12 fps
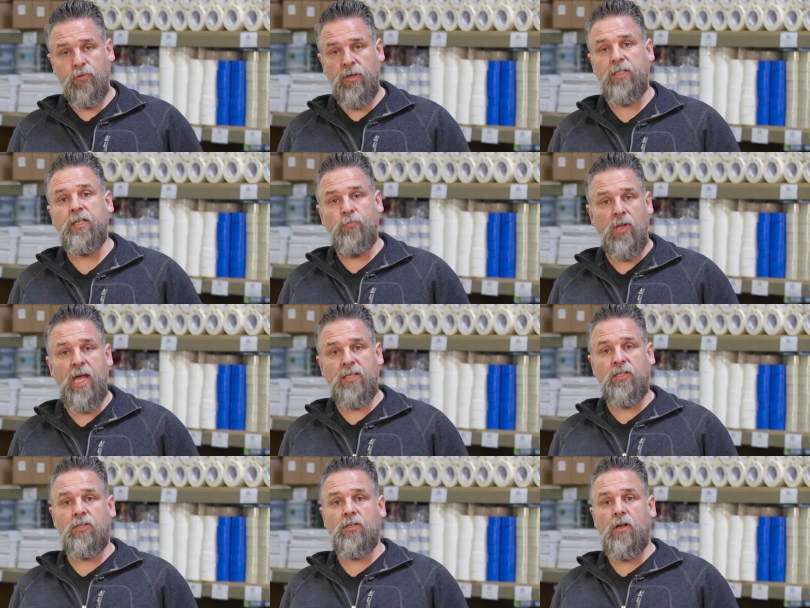printing
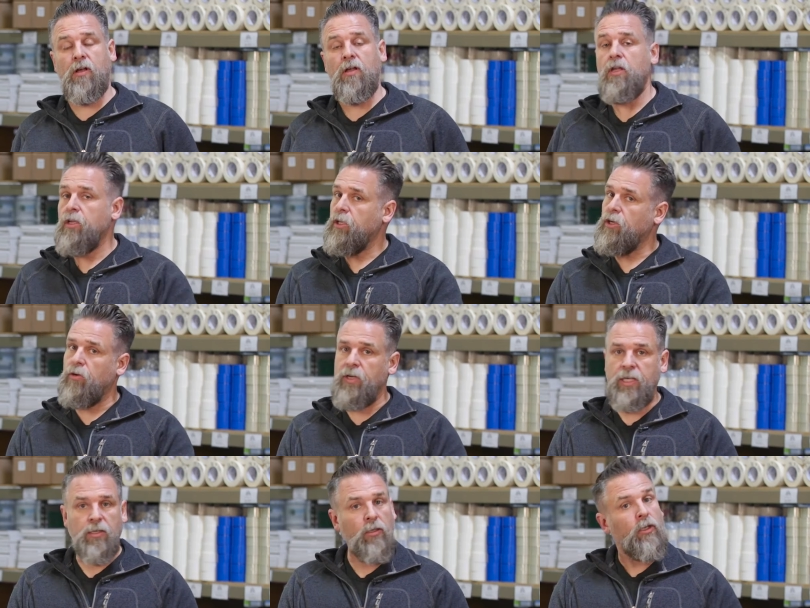plastisol. You don't
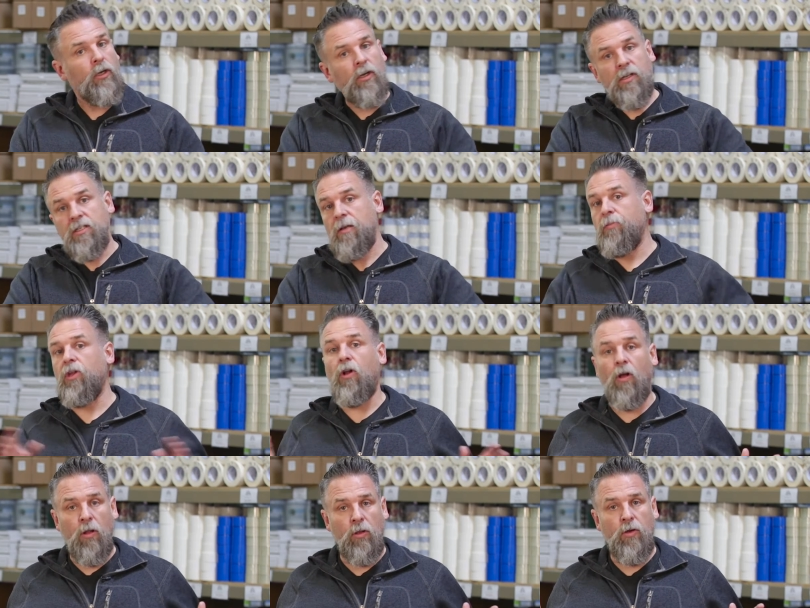need to learn something
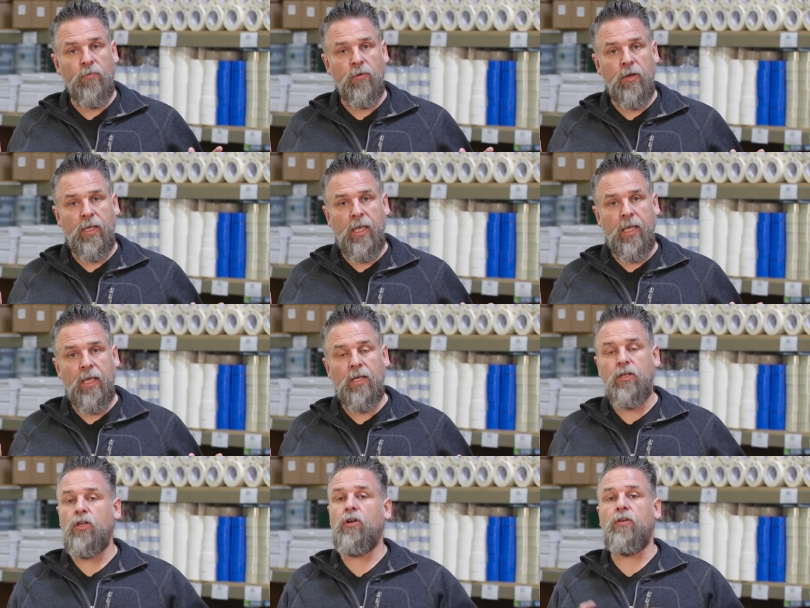all over
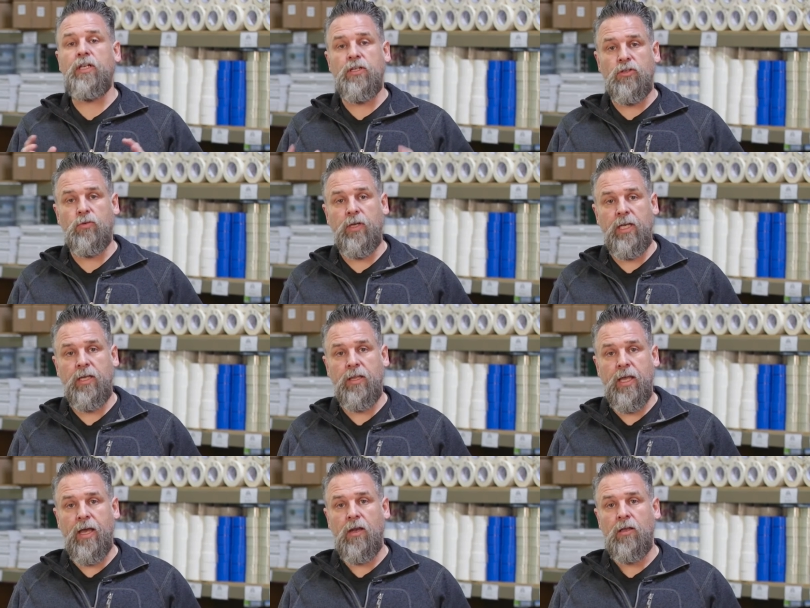again. You don't need to do any
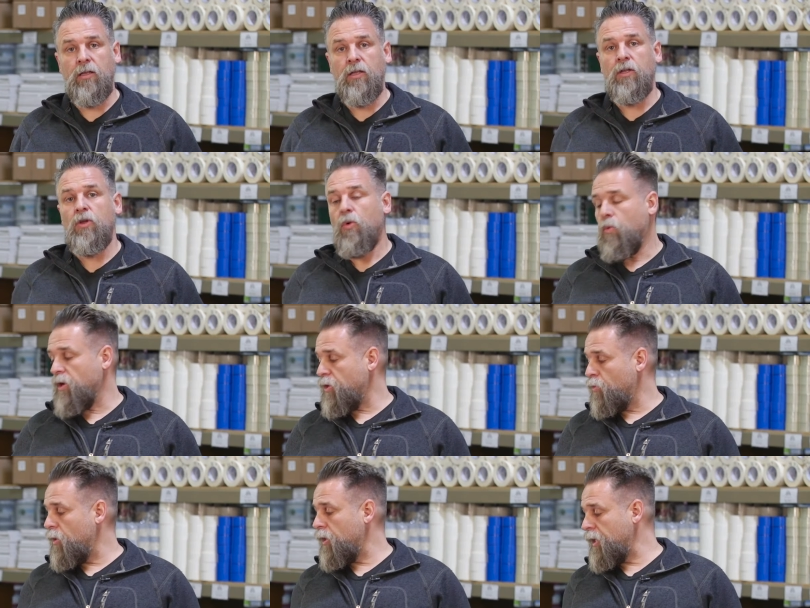of that. What
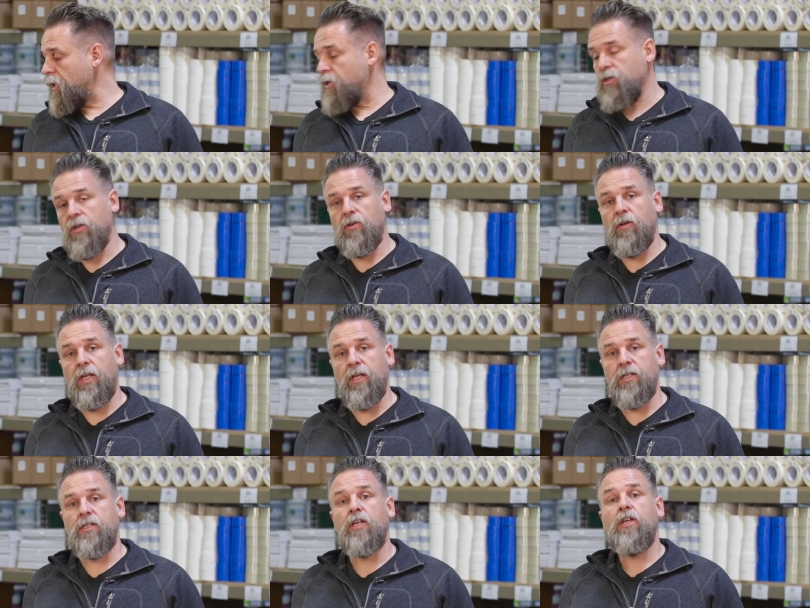you will need to do
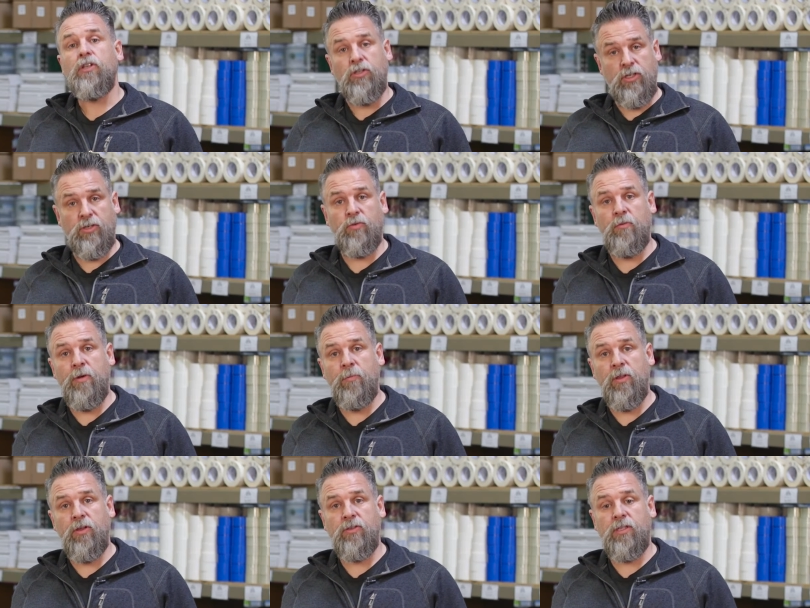is just
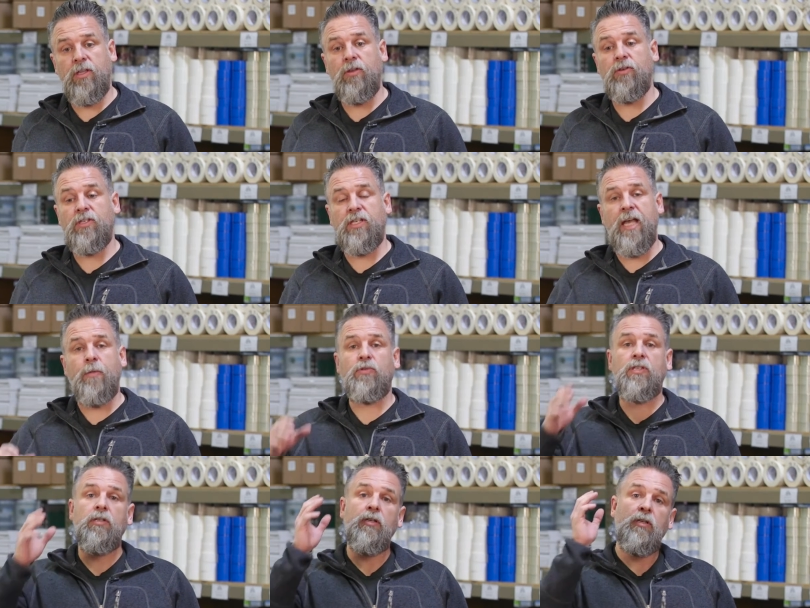remember those
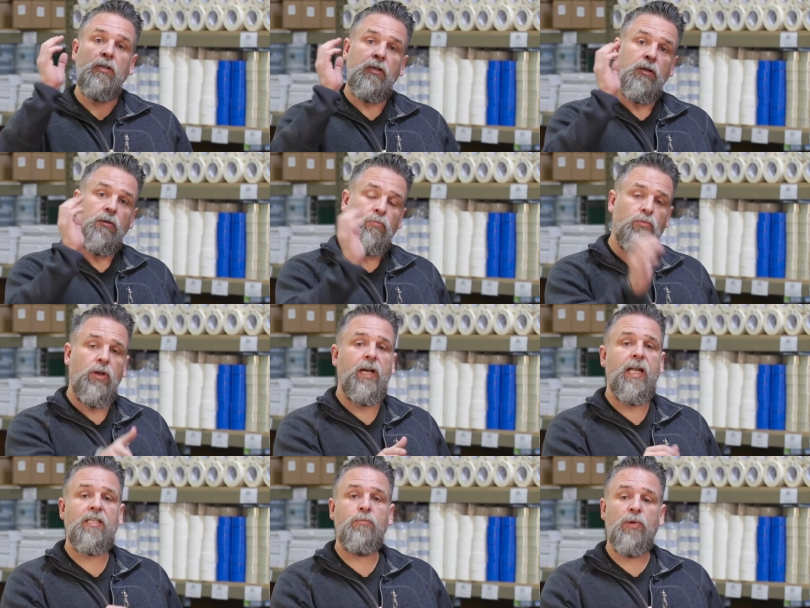steps. Print it
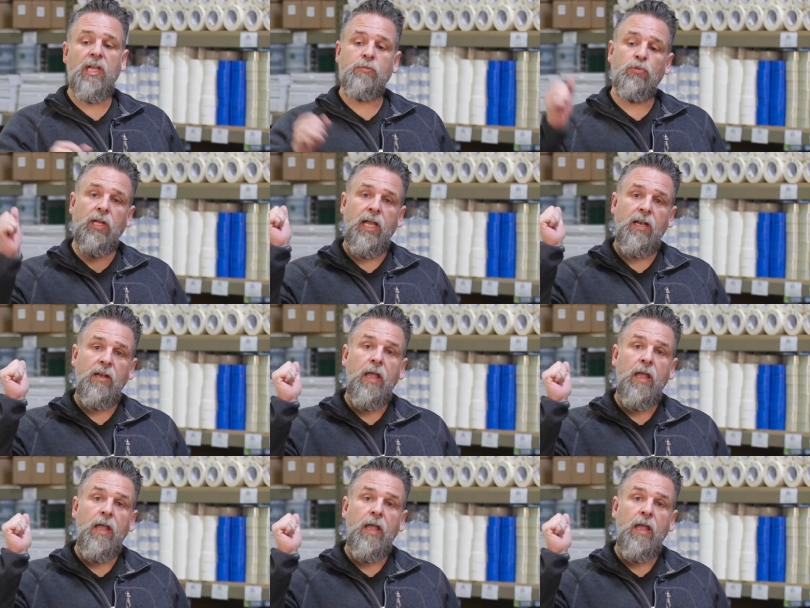as a base plate,